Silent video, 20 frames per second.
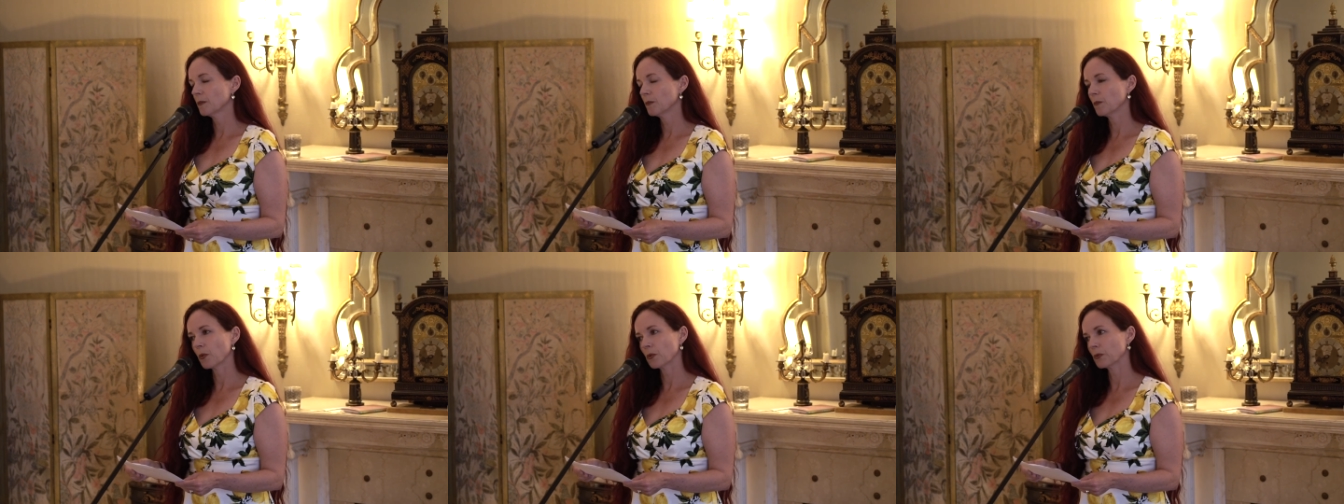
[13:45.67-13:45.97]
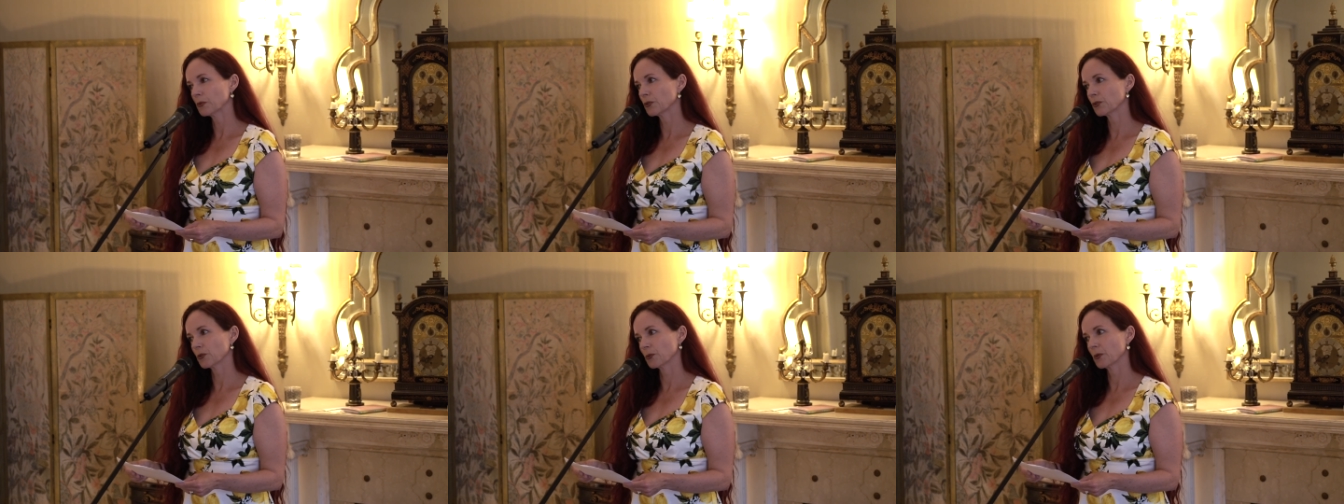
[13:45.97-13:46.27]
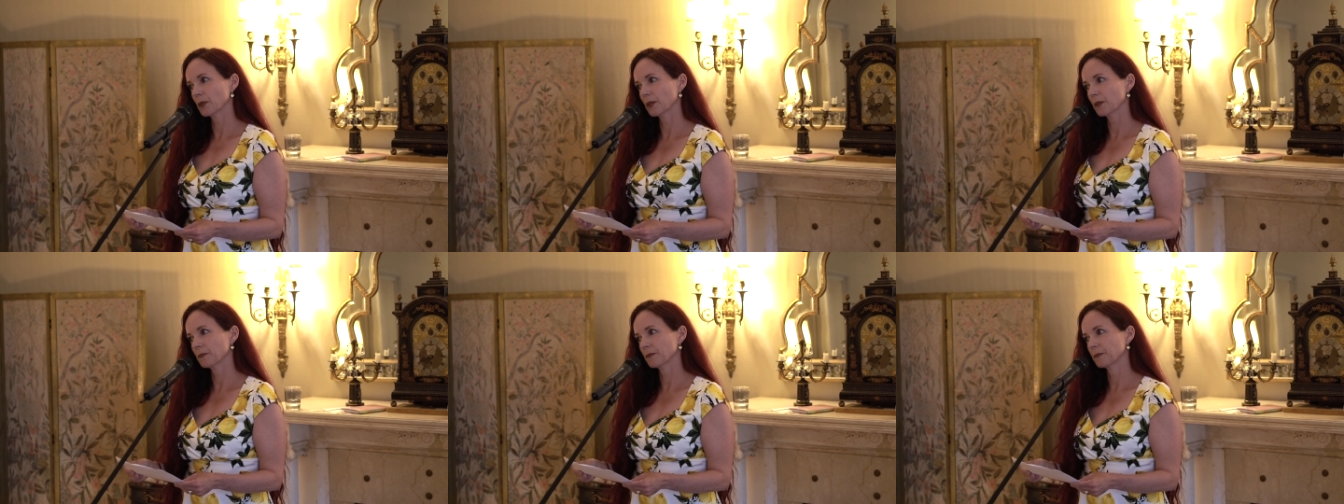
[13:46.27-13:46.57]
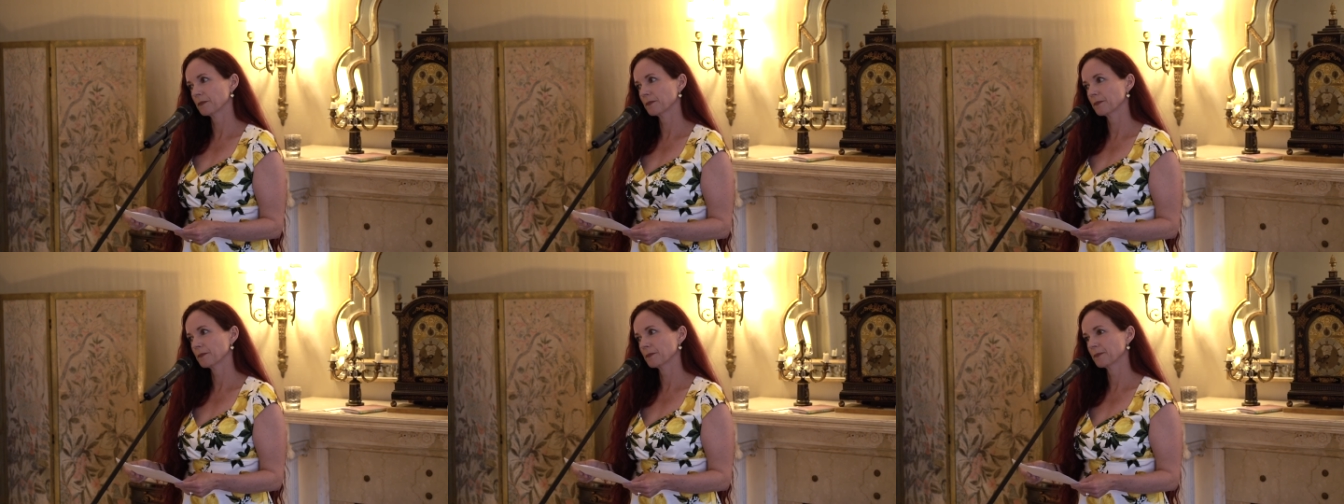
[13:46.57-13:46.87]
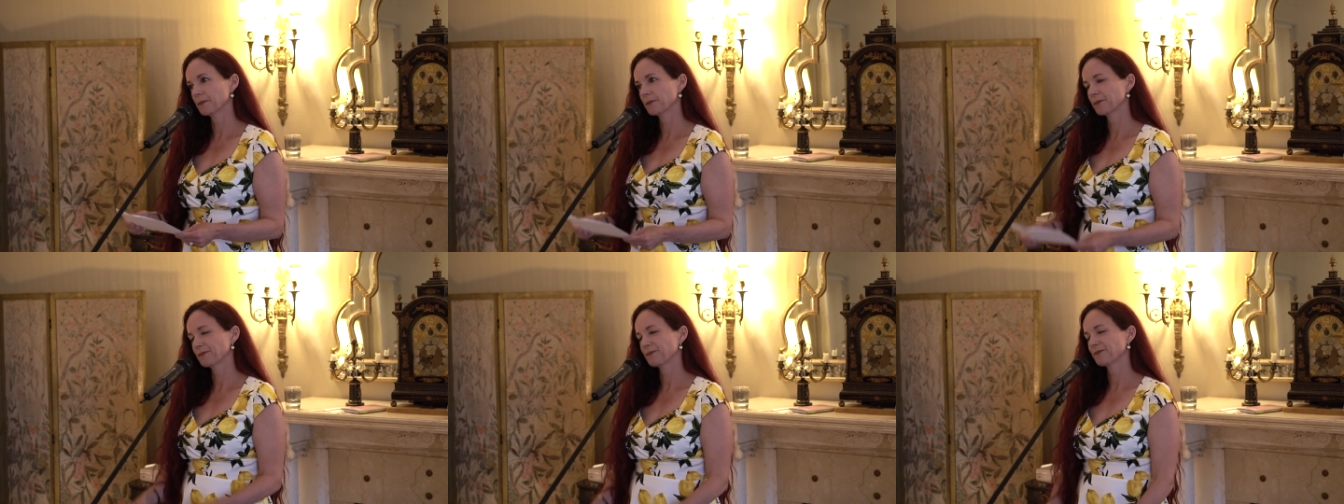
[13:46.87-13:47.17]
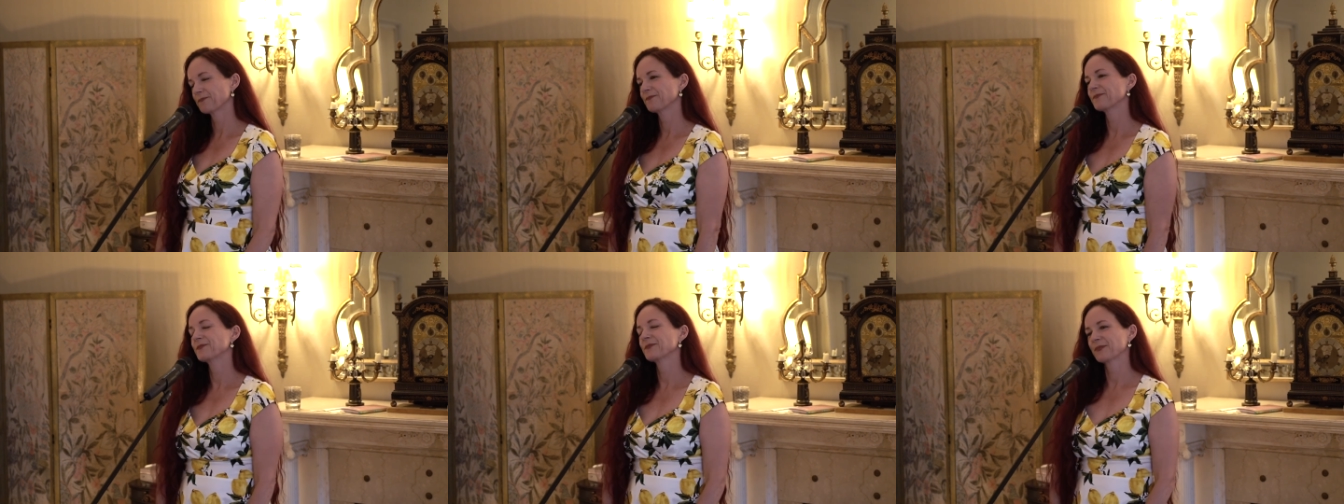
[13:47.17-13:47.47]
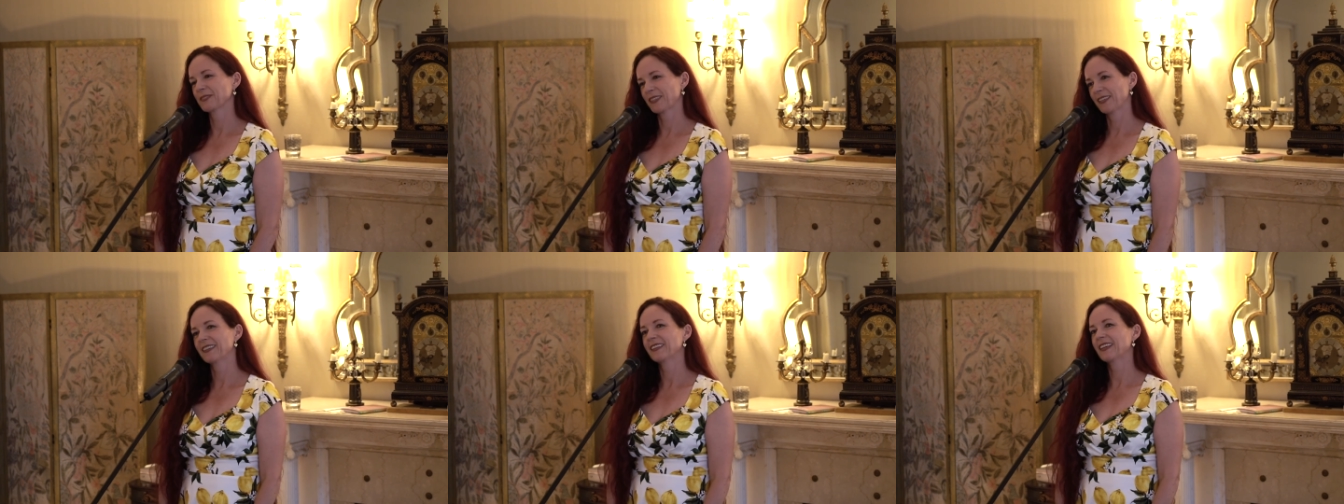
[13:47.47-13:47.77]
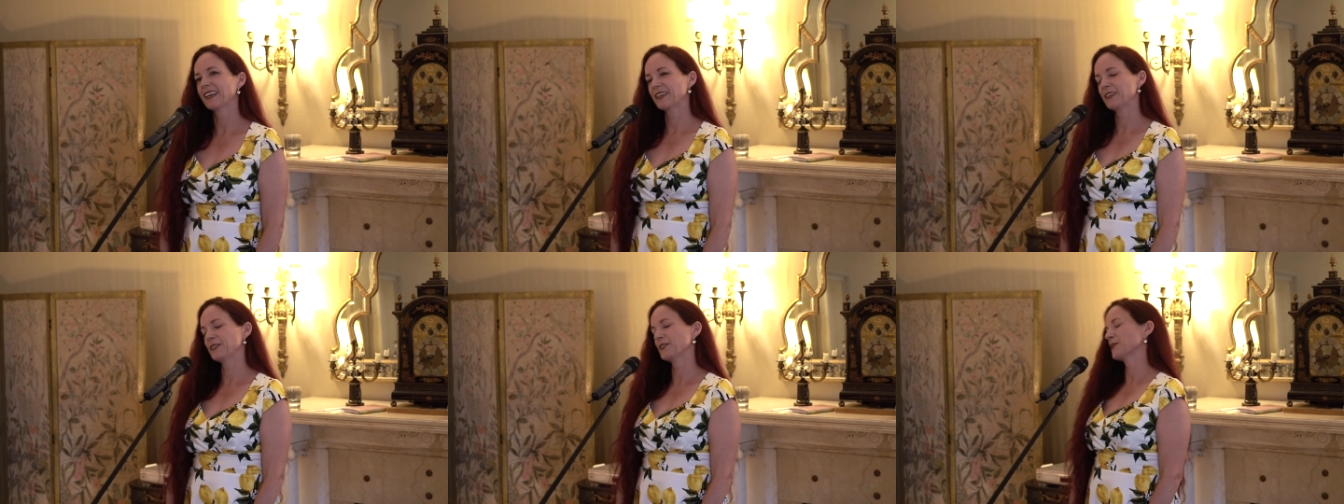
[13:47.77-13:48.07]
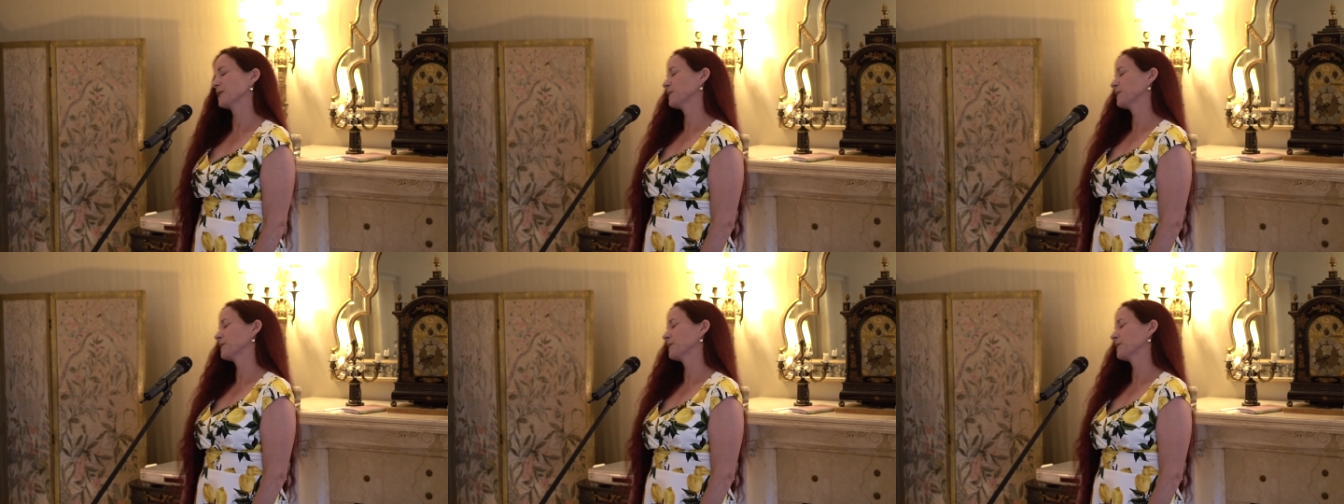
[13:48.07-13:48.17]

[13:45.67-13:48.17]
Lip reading: bonjour. Thank you